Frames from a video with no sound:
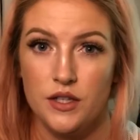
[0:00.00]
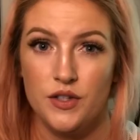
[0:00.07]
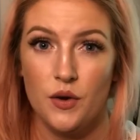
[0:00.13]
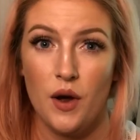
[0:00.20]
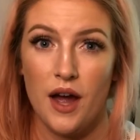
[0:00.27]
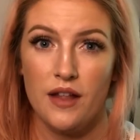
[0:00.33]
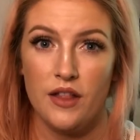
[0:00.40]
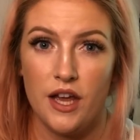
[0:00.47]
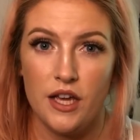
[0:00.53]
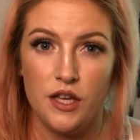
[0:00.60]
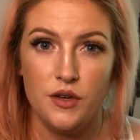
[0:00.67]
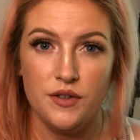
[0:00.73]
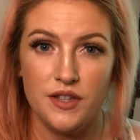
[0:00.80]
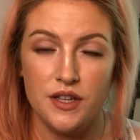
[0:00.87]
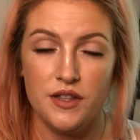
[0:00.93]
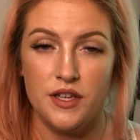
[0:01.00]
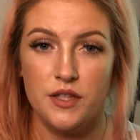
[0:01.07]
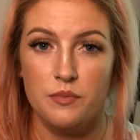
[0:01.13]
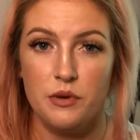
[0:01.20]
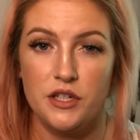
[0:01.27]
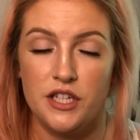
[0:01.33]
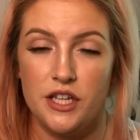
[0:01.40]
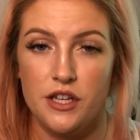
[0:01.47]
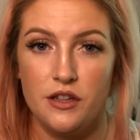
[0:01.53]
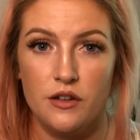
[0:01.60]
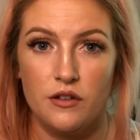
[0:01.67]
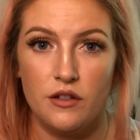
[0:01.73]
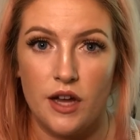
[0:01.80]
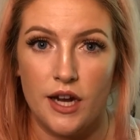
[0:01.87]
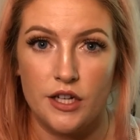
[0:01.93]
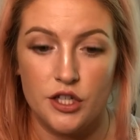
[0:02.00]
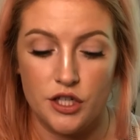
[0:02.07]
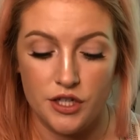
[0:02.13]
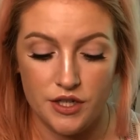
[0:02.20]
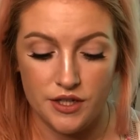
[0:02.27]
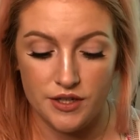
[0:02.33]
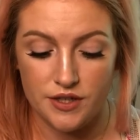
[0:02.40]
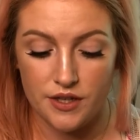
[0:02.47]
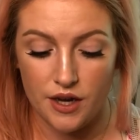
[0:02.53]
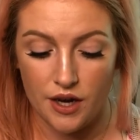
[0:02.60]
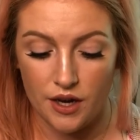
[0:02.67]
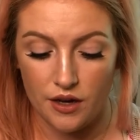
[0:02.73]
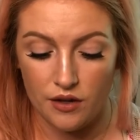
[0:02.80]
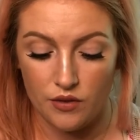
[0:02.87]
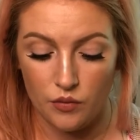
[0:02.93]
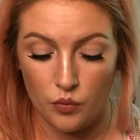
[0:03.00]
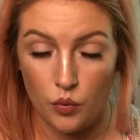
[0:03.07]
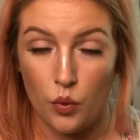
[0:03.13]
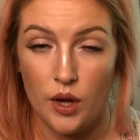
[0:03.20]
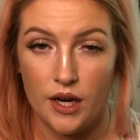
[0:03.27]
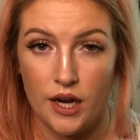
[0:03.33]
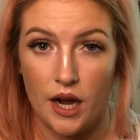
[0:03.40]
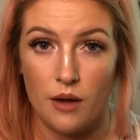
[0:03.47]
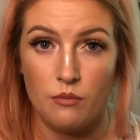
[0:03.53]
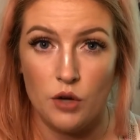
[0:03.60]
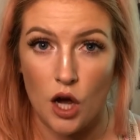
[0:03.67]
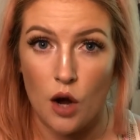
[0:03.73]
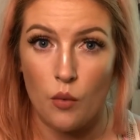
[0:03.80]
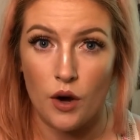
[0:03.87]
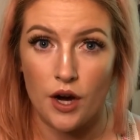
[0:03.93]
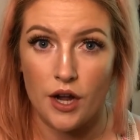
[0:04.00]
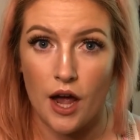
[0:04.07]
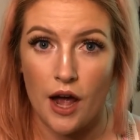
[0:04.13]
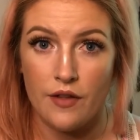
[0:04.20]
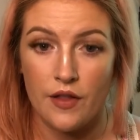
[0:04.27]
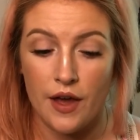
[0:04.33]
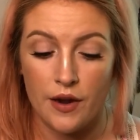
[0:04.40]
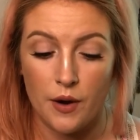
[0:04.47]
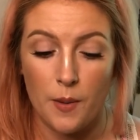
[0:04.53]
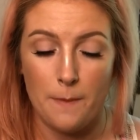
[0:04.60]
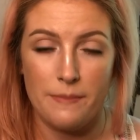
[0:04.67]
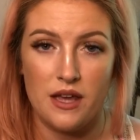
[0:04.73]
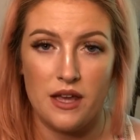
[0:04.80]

So I like using these particular lashes when I'm not wearing eyeliner,